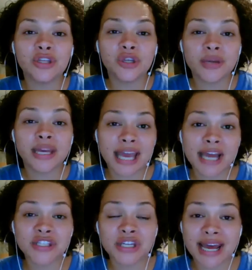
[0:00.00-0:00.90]
You can
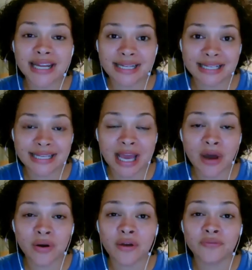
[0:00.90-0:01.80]
catch it at a
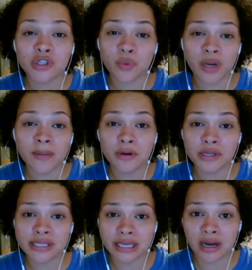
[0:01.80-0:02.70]
discount of 20%
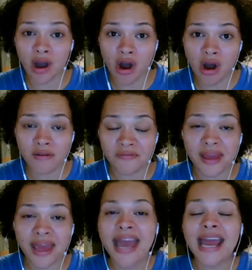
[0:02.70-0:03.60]
off.
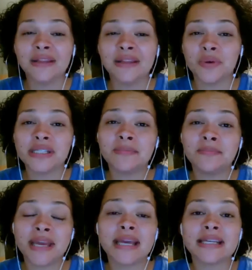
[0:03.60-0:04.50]
And the
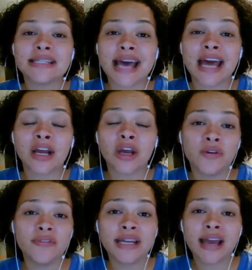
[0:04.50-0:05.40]
reason being is that
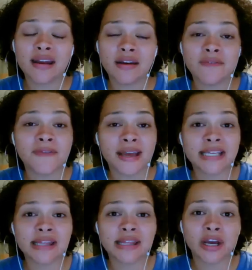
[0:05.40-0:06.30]
COVID kind of
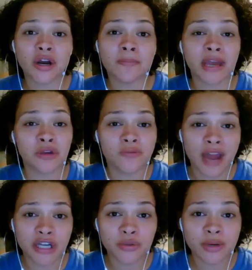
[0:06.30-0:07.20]
affected their
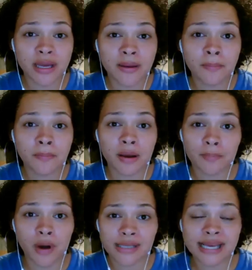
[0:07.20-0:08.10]
manufacturing
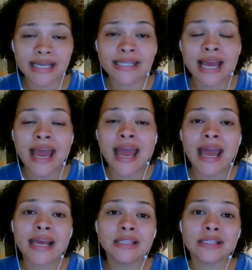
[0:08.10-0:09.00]
process
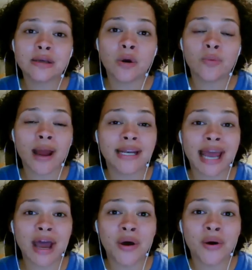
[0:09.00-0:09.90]
and so right
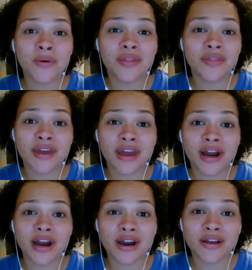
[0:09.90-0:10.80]
now
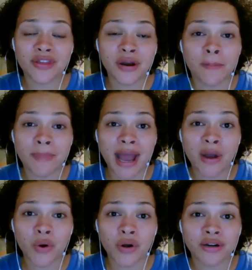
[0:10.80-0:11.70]
they're they're on
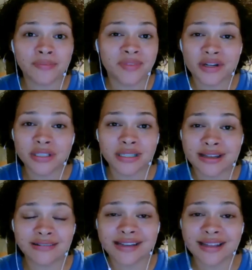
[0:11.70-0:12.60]
back order there's
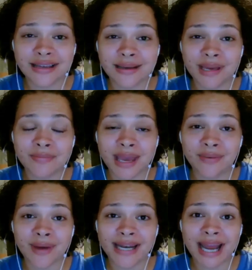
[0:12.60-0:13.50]
there's nothing being
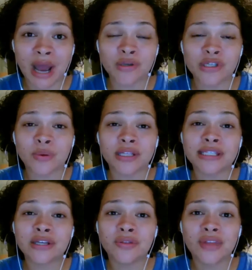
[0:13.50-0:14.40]
made right now so
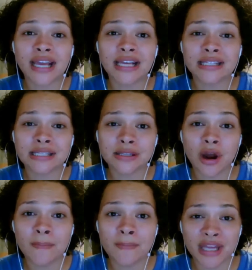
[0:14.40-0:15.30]
until they can
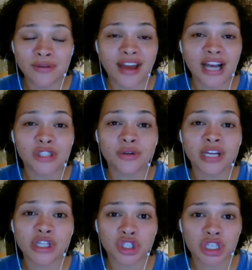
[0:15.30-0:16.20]
start
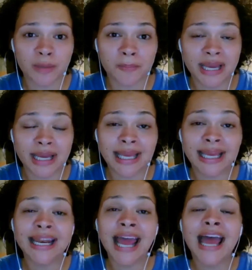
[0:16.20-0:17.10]
manufacturing and shipping
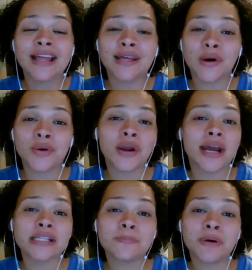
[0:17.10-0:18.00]
again the owner
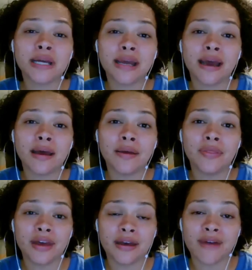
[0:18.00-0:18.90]
has put
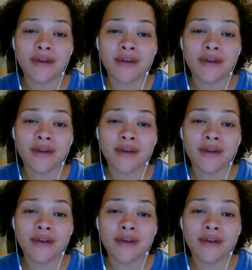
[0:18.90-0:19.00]
the